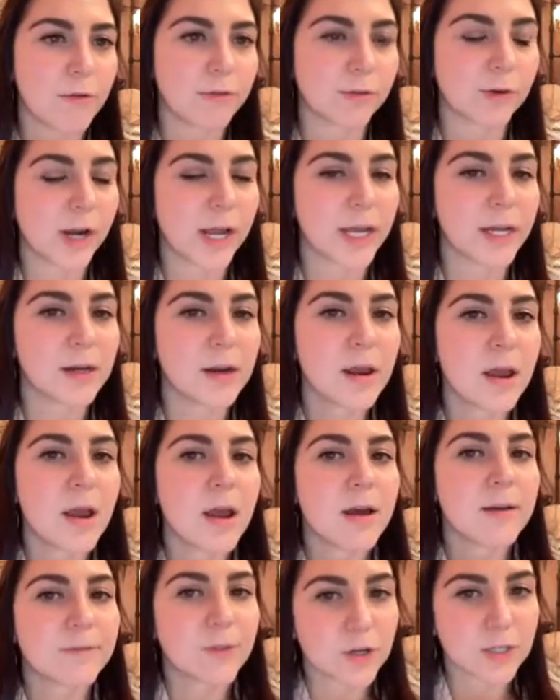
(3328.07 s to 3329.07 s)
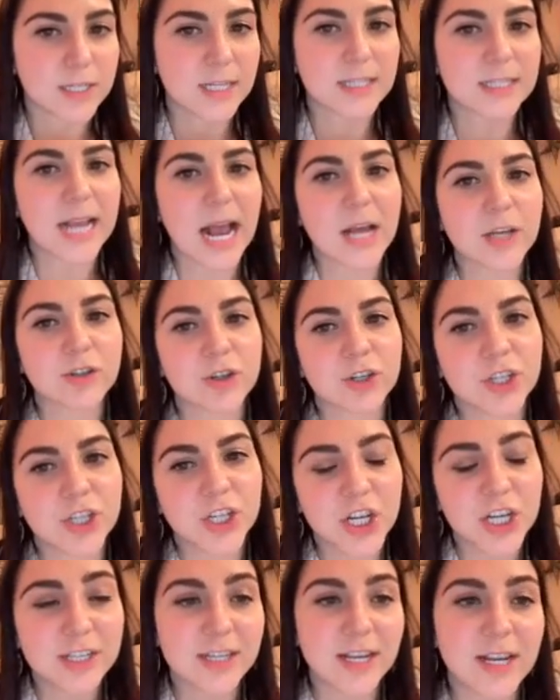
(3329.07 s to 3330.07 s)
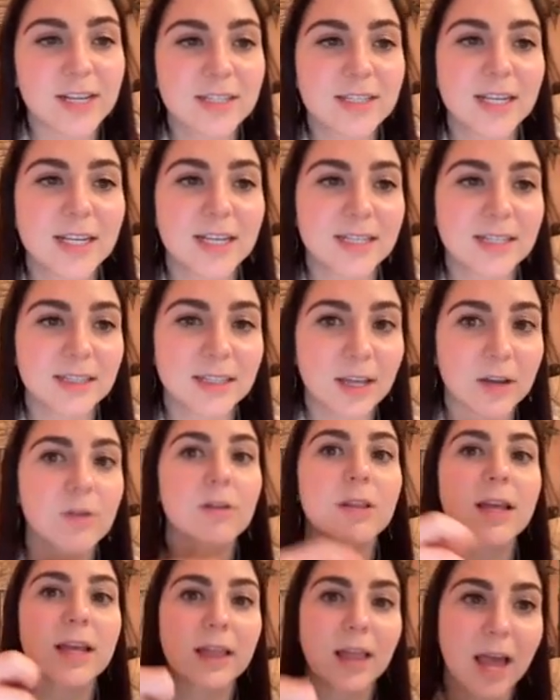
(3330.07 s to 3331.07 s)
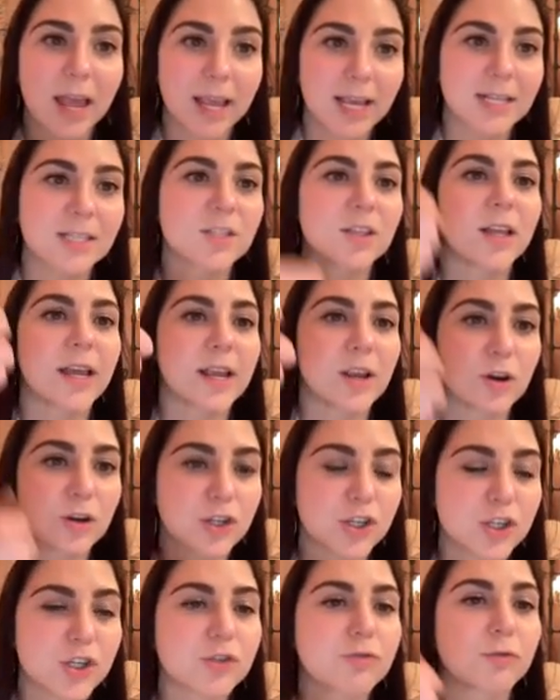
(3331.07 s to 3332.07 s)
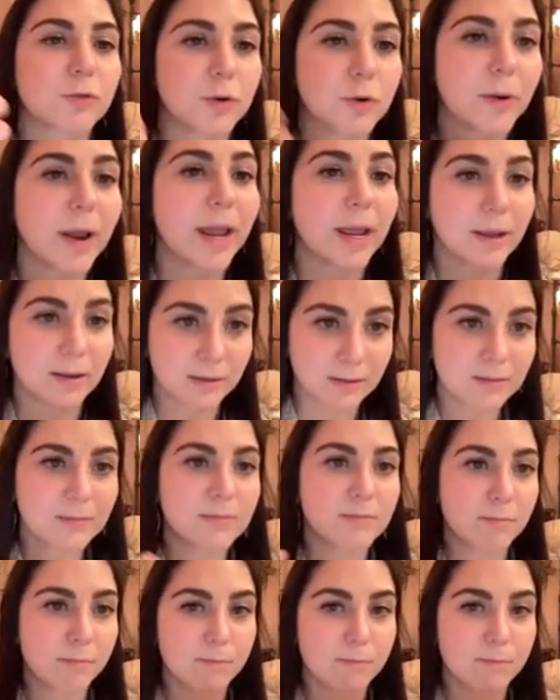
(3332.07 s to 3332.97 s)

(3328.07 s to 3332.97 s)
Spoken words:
over it. Versus gastroschisis is literally like it's like you're strewing